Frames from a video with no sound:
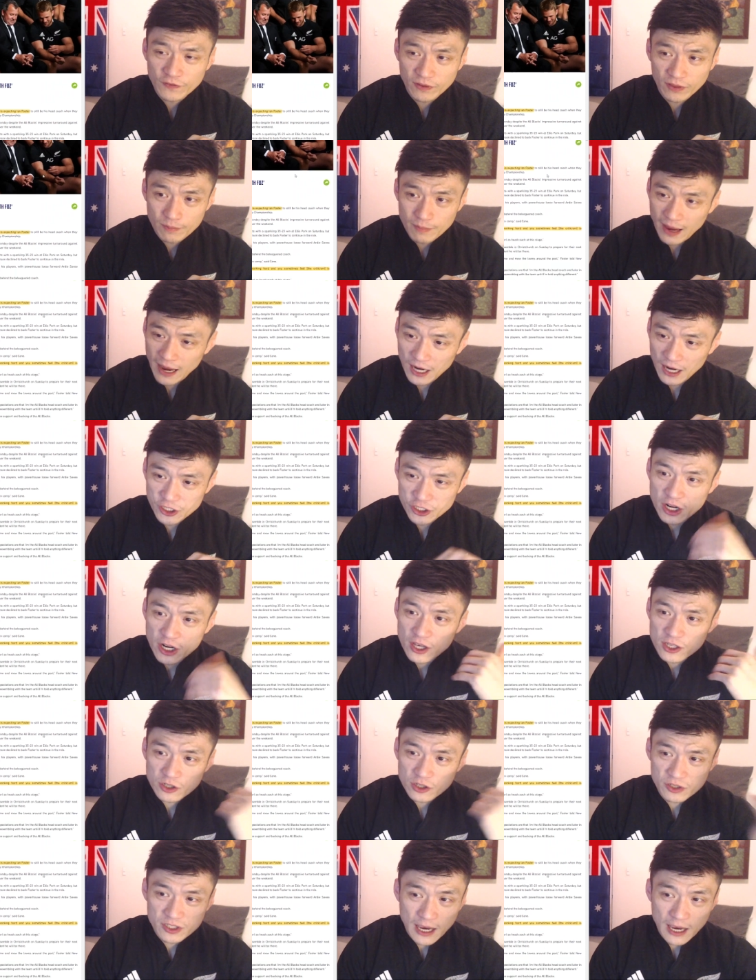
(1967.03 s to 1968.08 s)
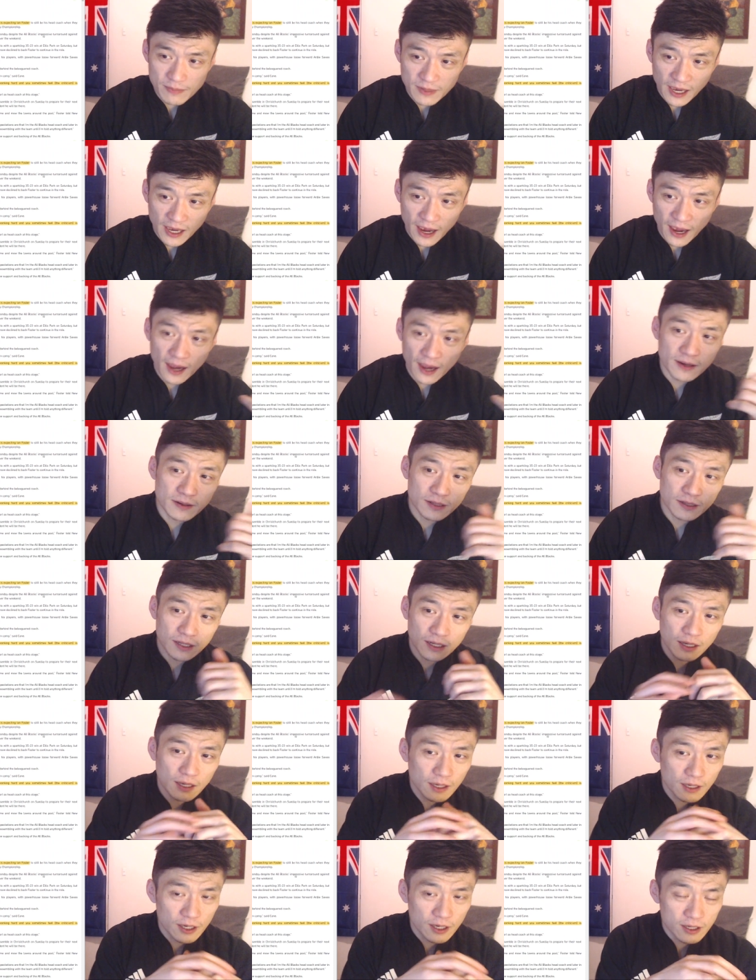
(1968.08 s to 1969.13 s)
the match. So Sam Kang
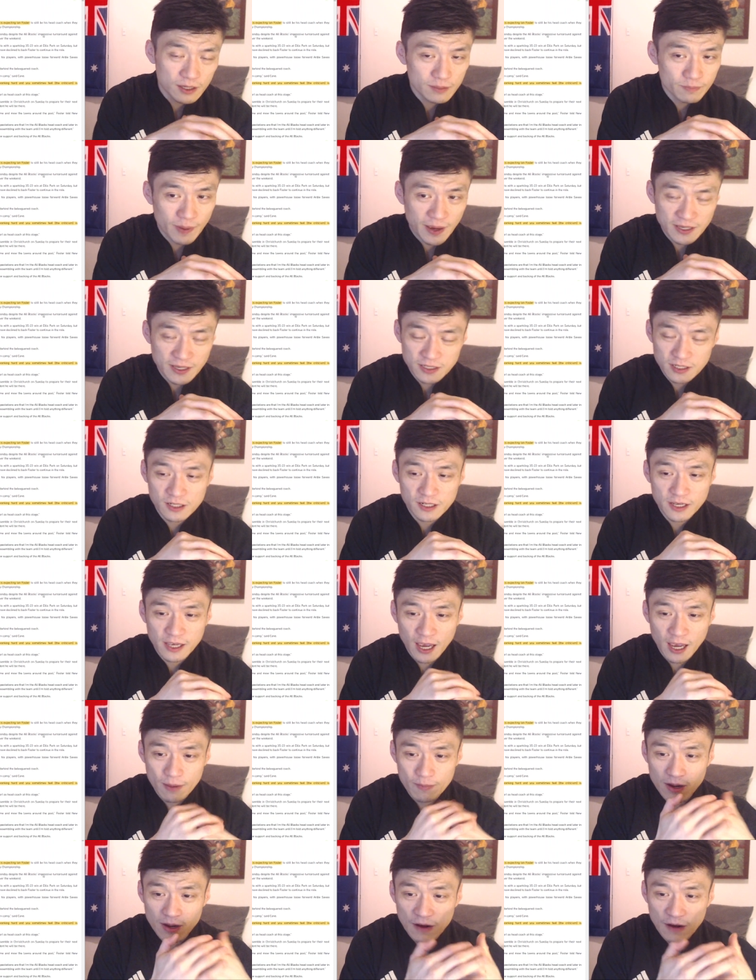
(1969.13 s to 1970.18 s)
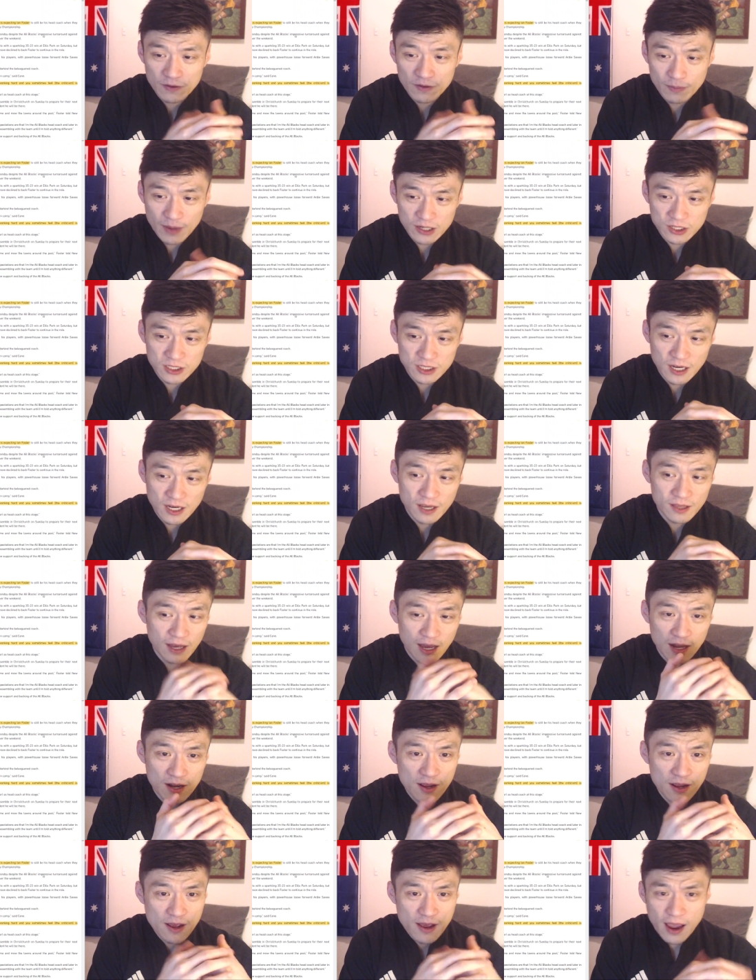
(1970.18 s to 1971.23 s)
basically came out after the match saying
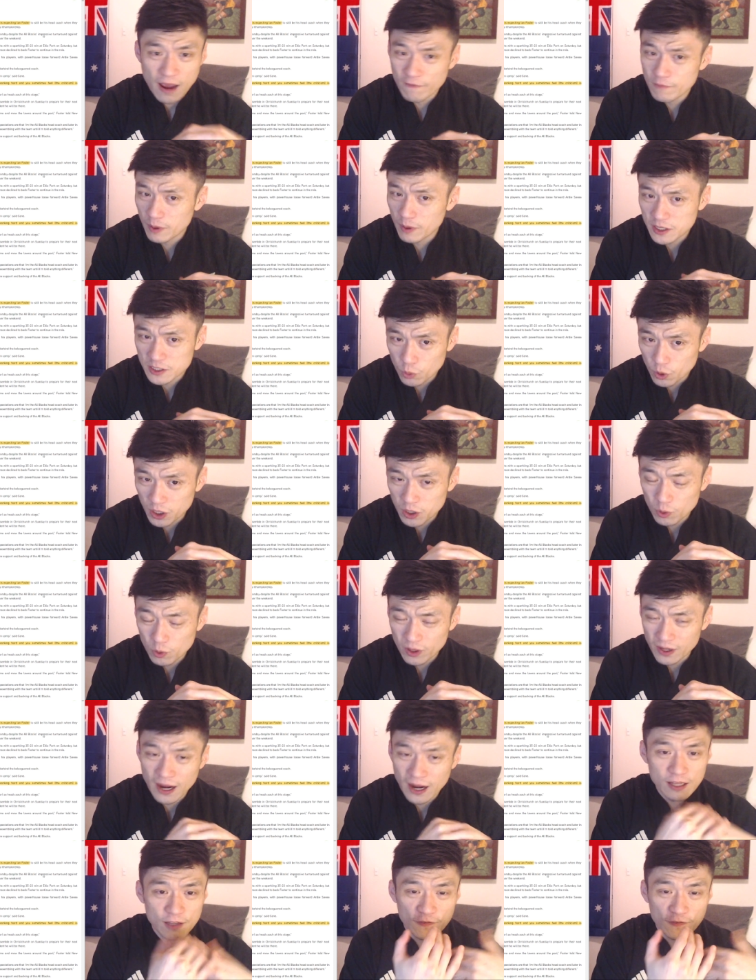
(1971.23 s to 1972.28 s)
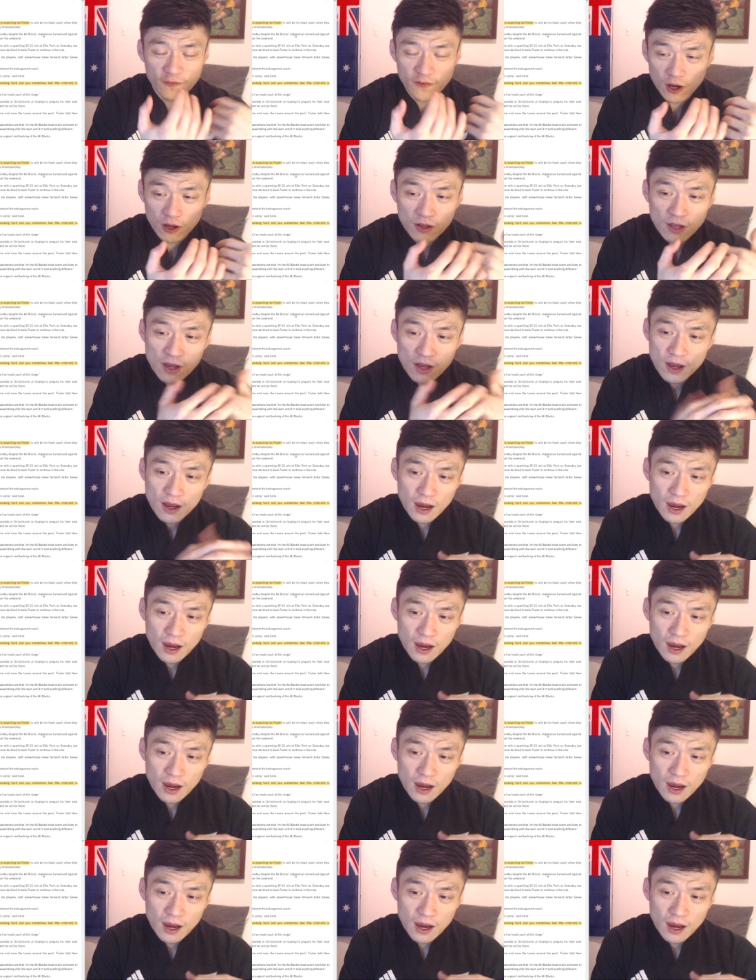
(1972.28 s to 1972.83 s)
that everybody's working really hard. They felt